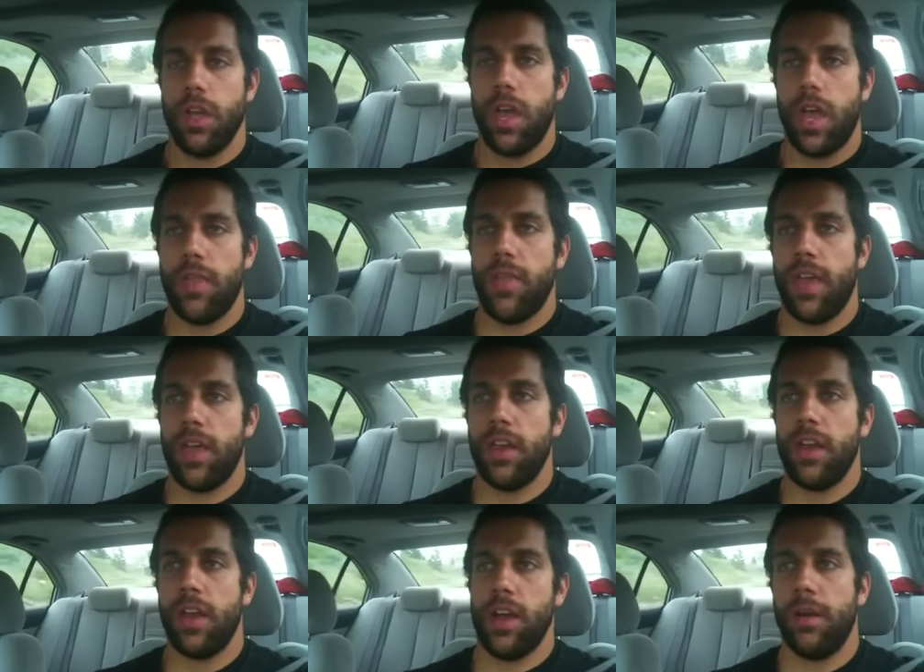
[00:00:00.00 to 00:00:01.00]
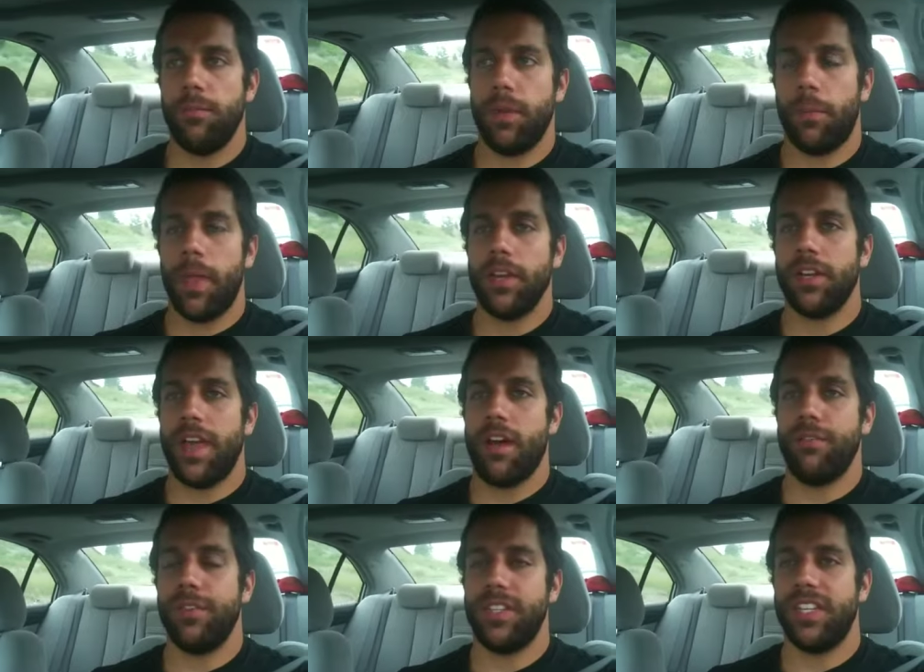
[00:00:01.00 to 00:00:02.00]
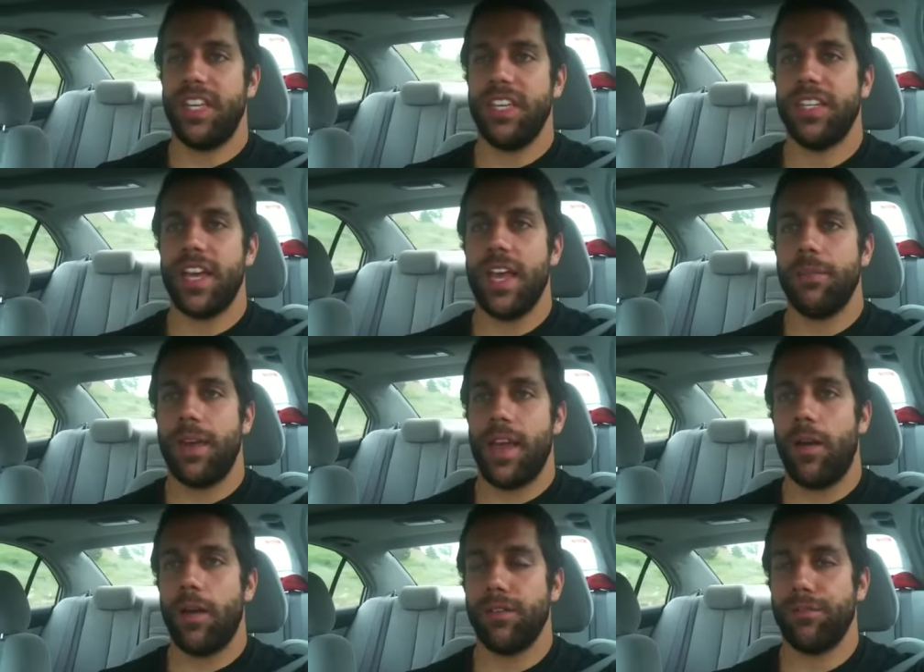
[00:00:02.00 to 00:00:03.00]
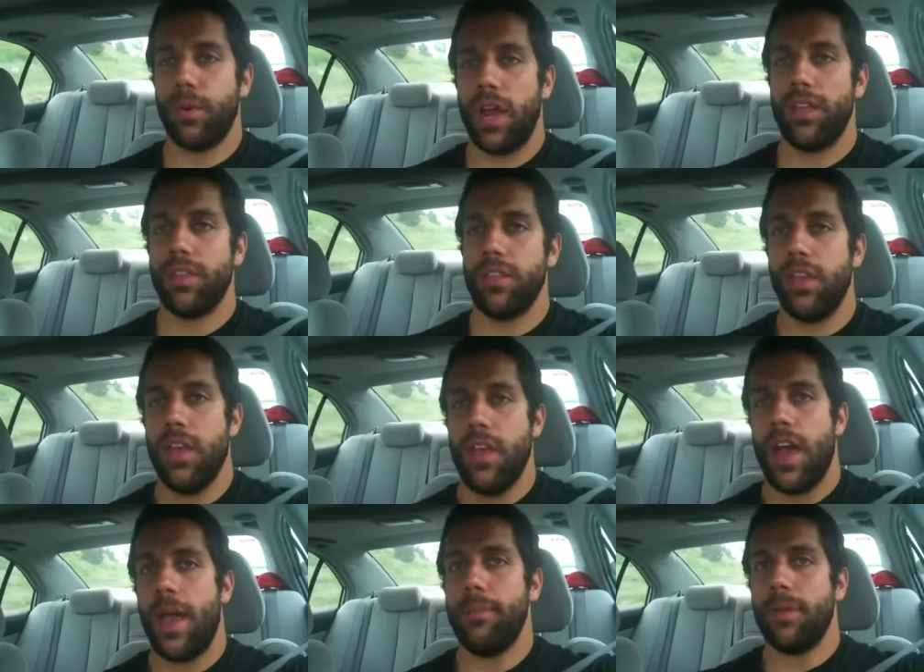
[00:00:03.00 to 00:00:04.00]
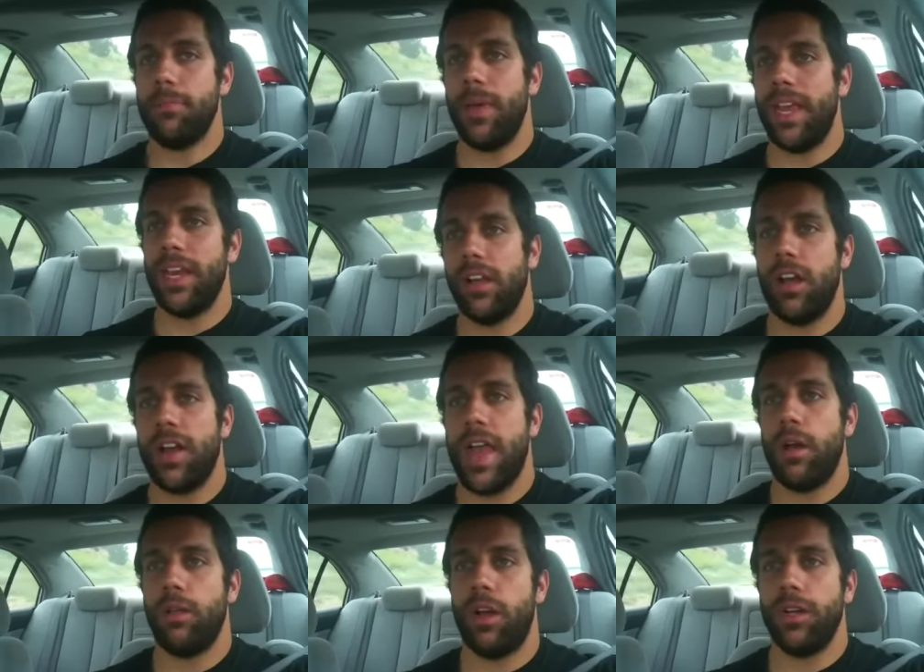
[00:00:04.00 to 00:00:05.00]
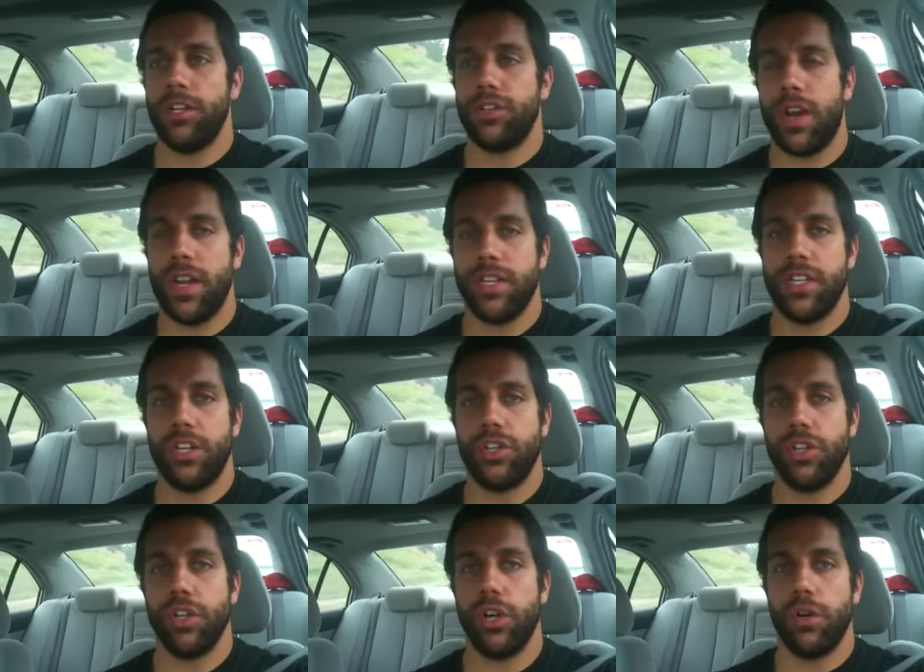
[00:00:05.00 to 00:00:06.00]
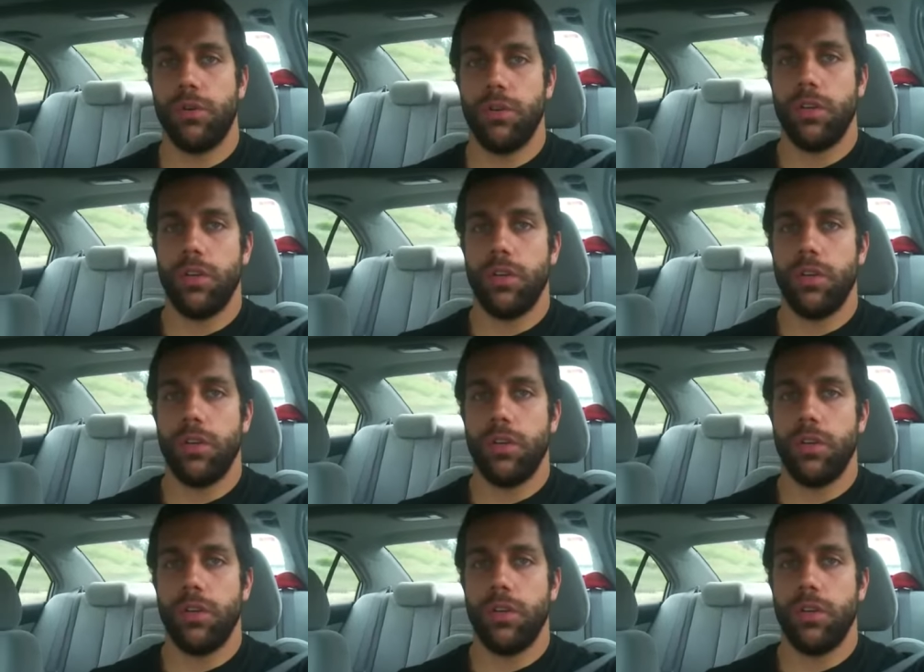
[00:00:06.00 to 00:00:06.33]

And then, um, depending on how fatigued I am and how out of breath, I'm debating on how long to try and touch and go,